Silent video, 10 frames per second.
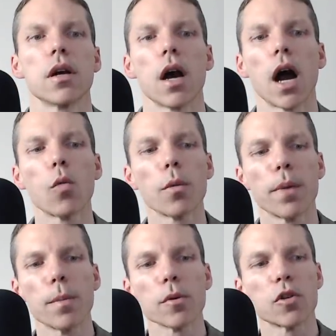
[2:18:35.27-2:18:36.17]
I want
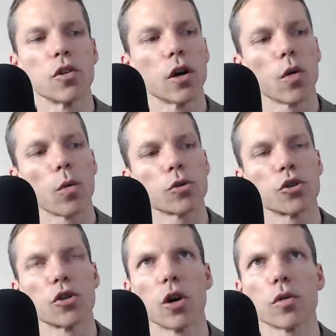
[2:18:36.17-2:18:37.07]
people to know. I want you to
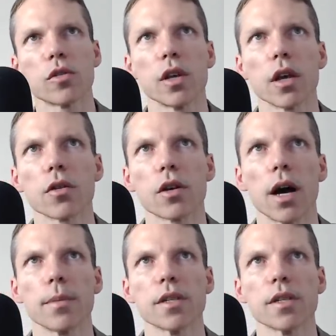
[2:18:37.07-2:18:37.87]
go into the other comment